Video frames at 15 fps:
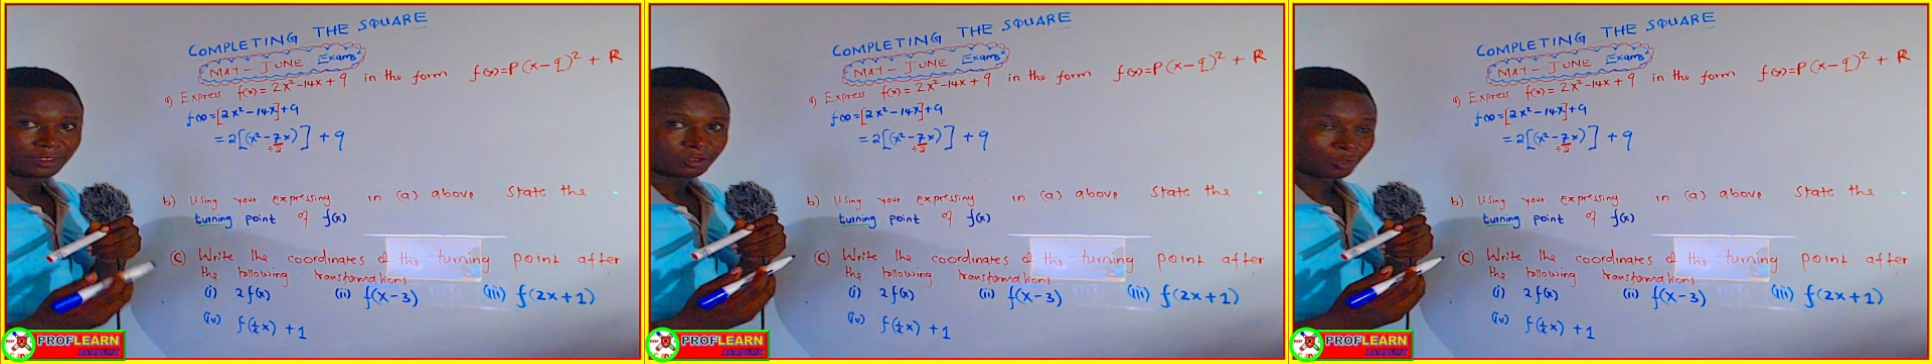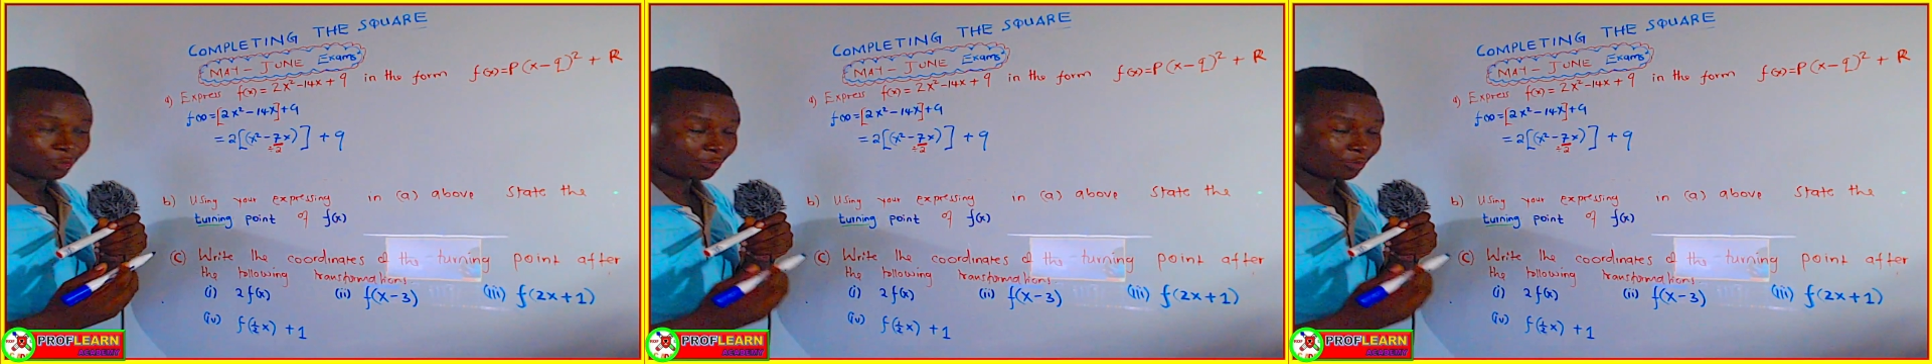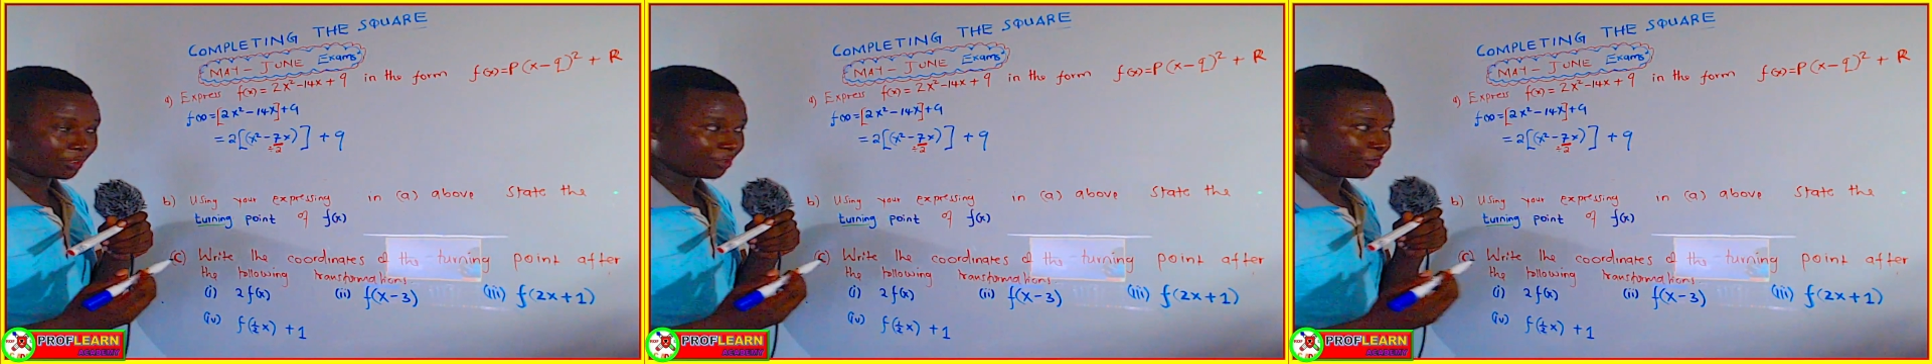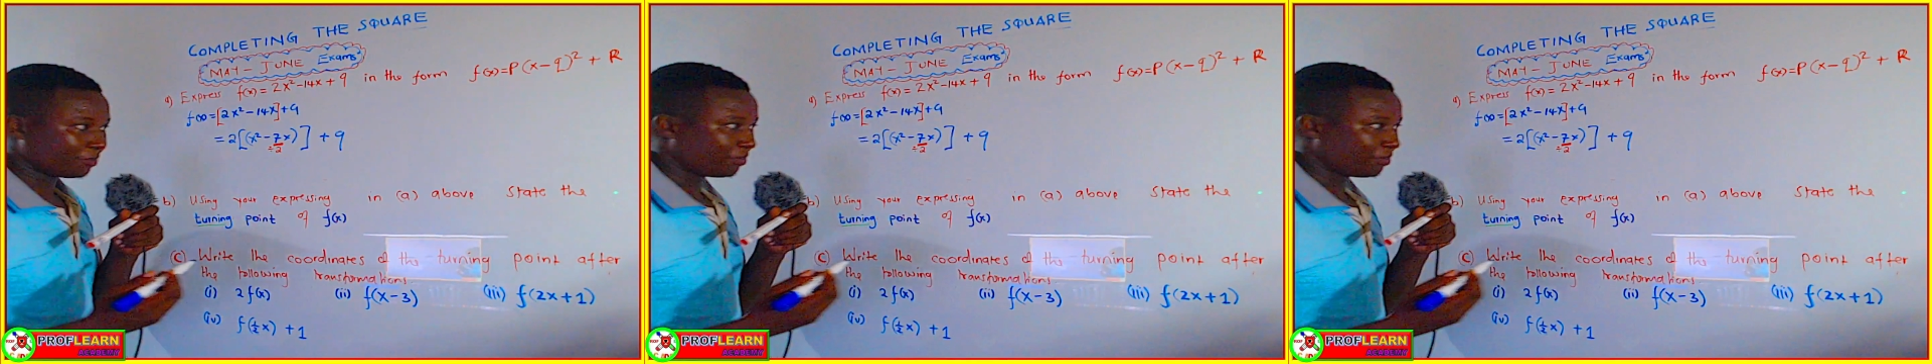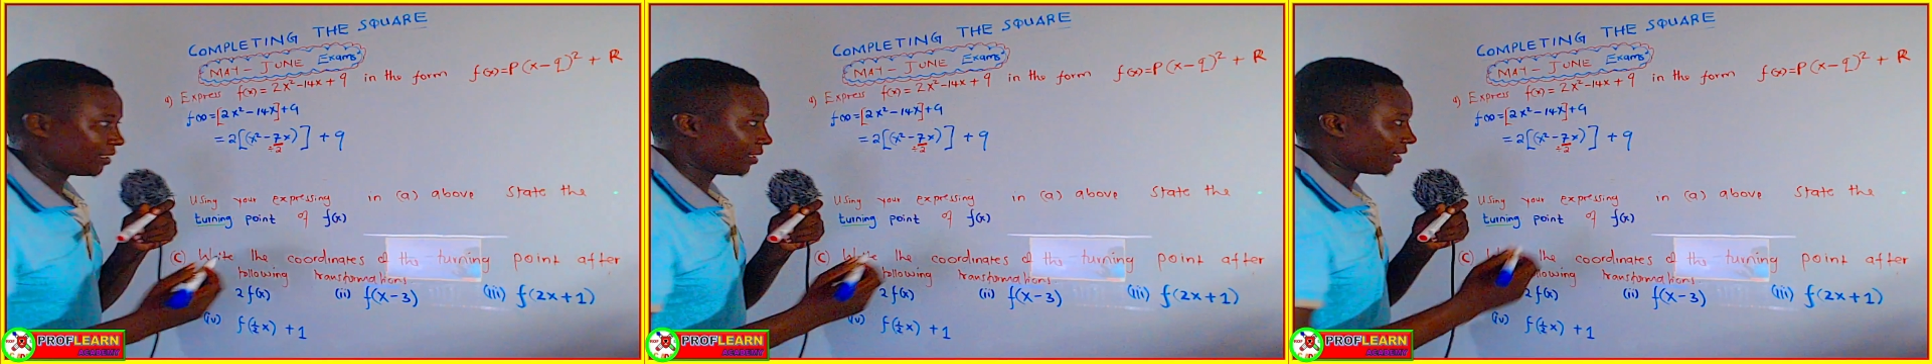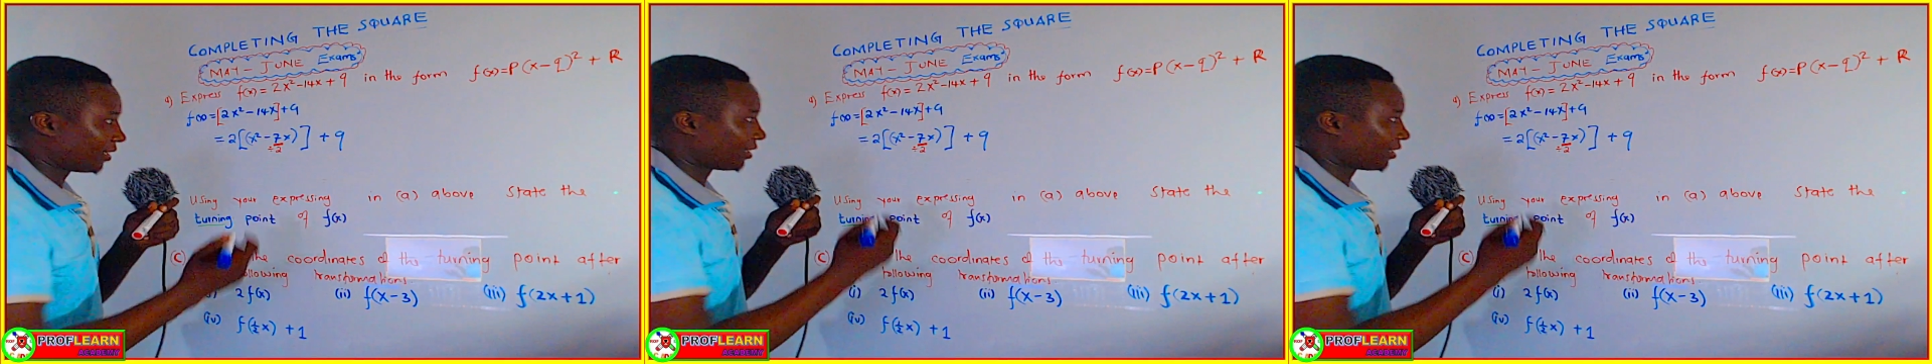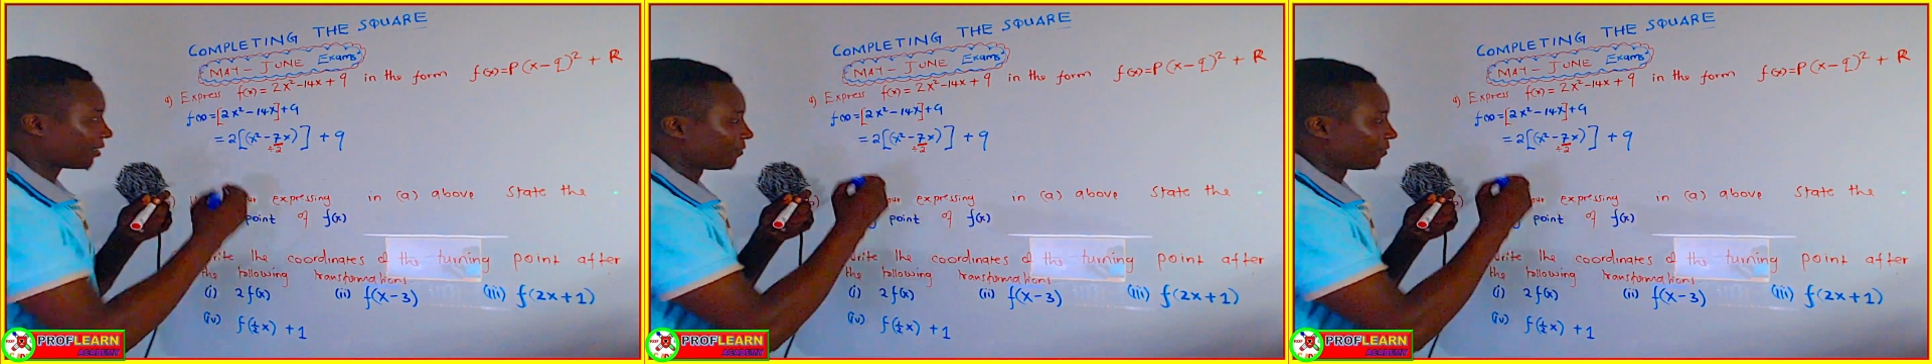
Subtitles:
So which would mean that